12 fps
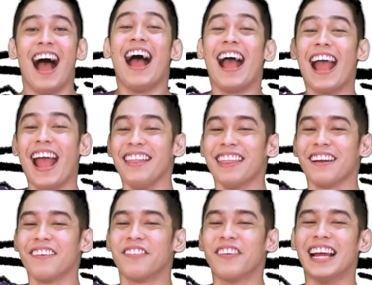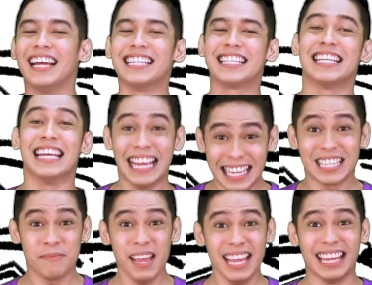Hey there, friends! It's
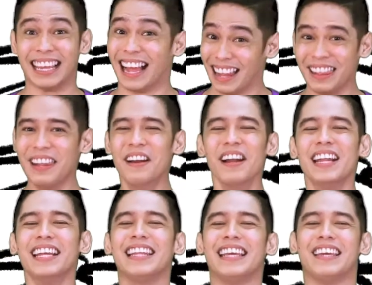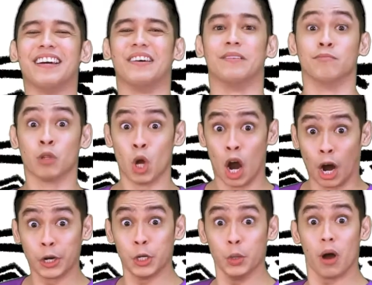me, Learning Leo. Are
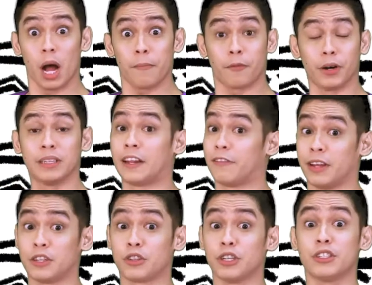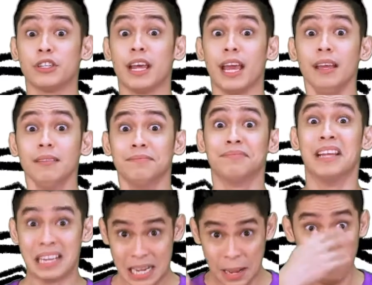you up for an adventure today? Come